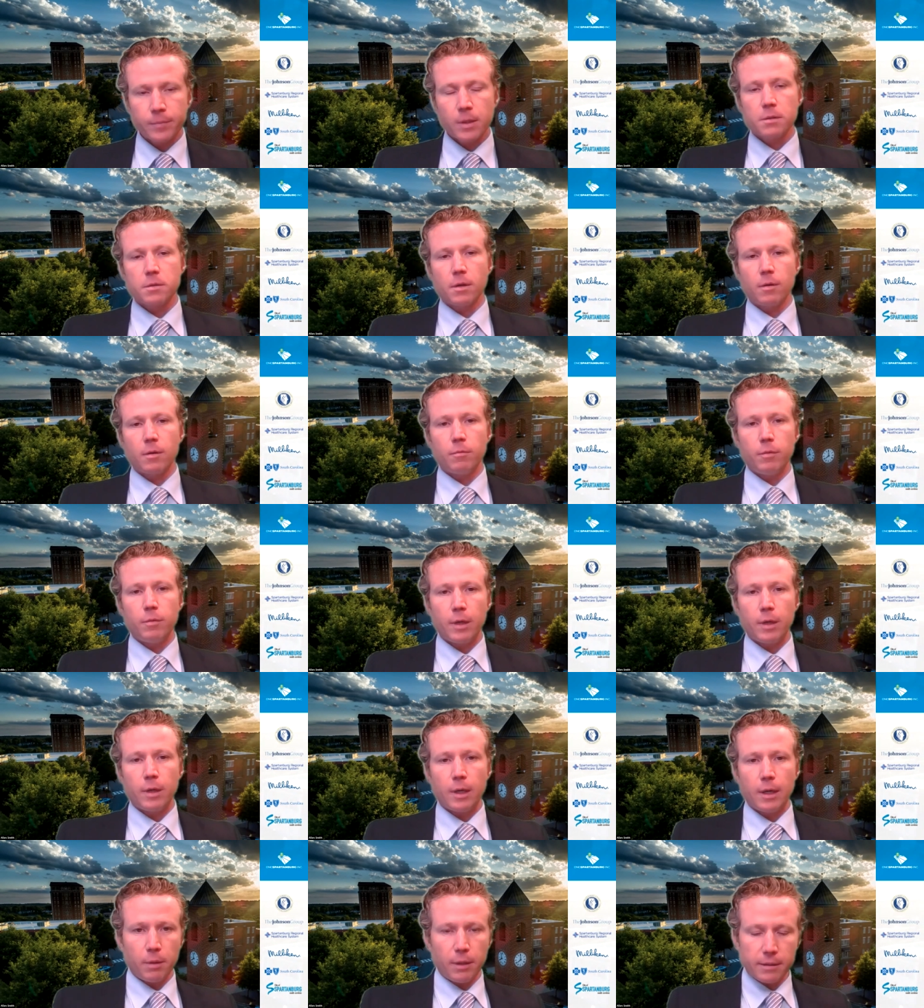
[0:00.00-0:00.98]
So
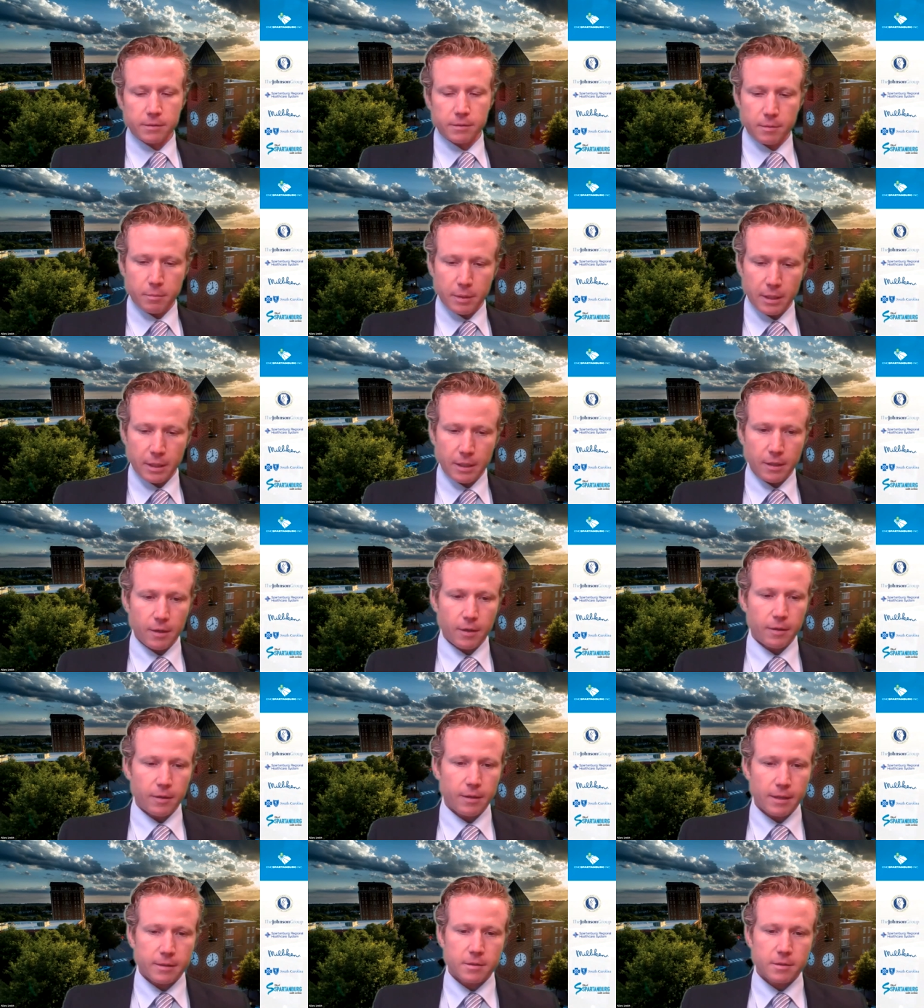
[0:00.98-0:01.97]
very blessed to be here.
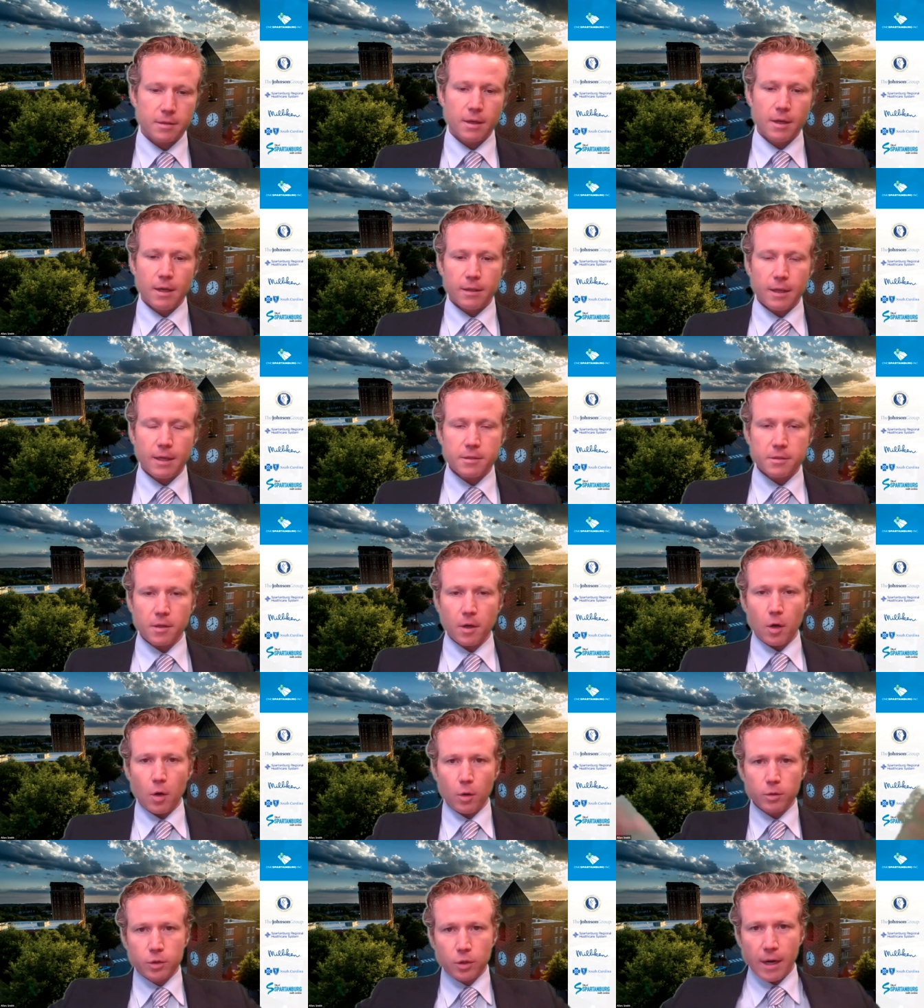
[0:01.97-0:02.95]
That's that's the
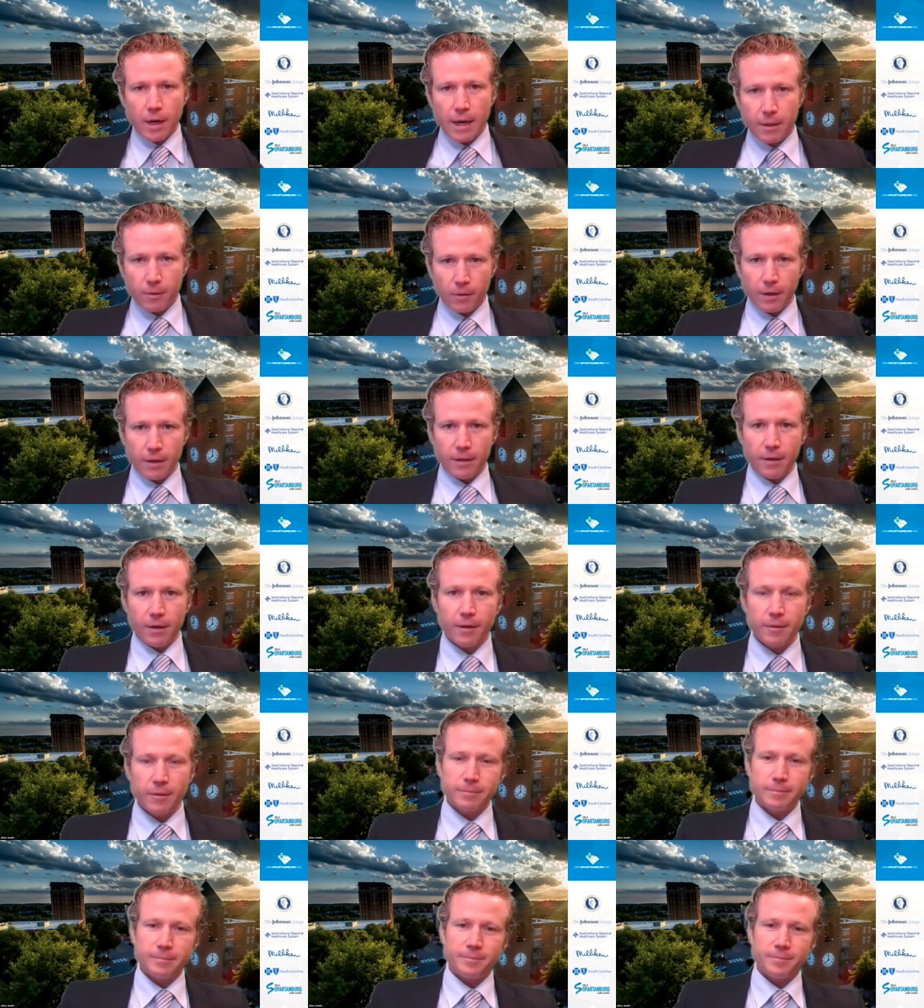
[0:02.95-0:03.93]
whole track right there.